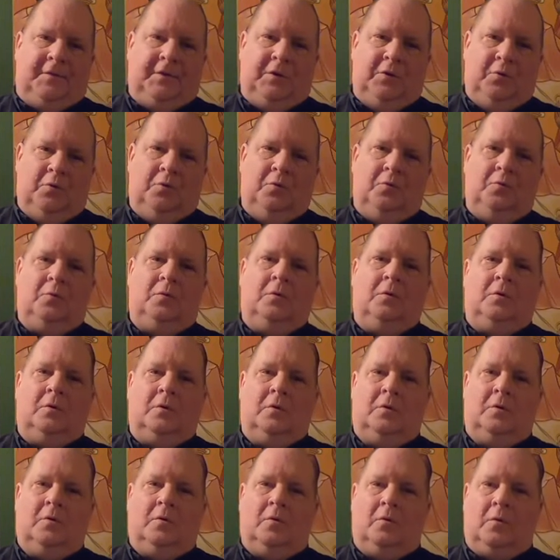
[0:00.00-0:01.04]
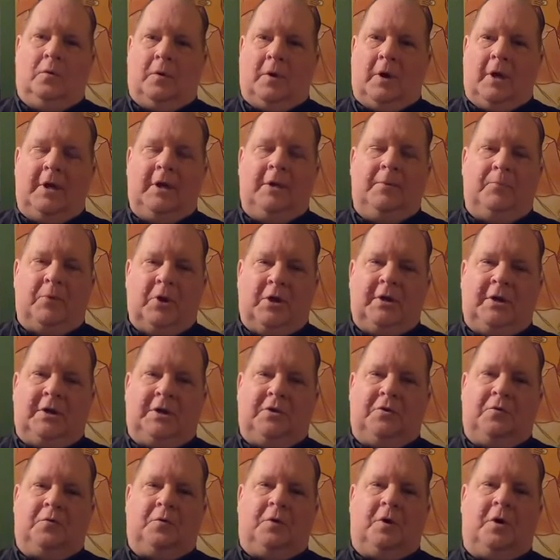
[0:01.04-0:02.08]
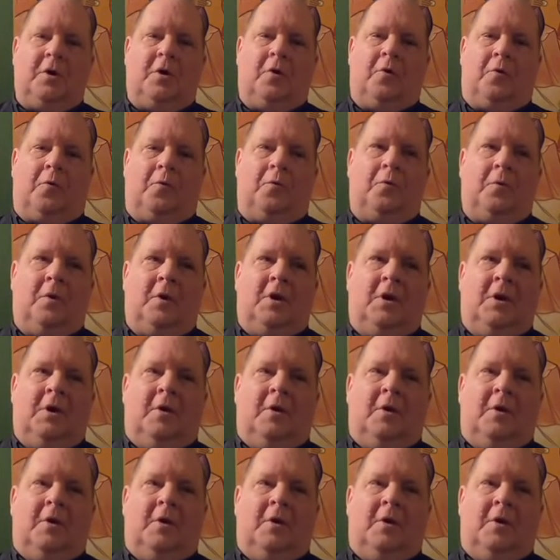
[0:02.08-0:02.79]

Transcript: you or anybody you know